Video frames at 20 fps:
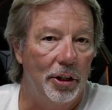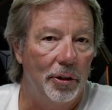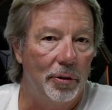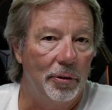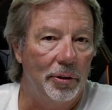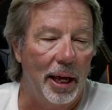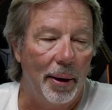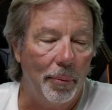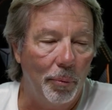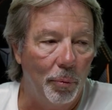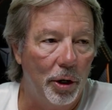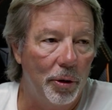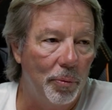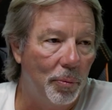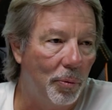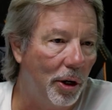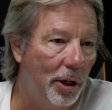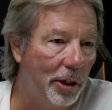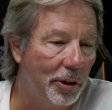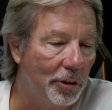that one
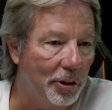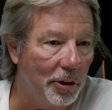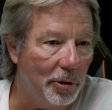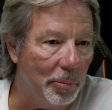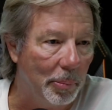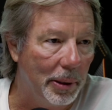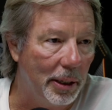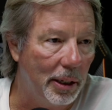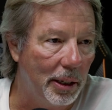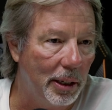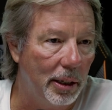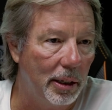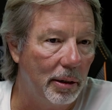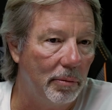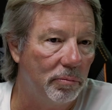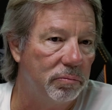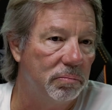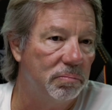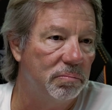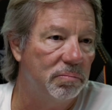run could be
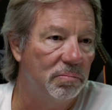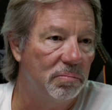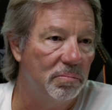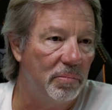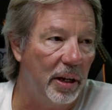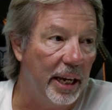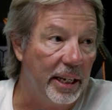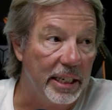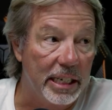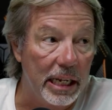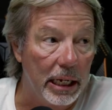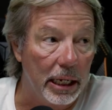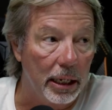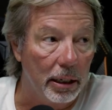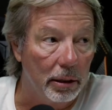18.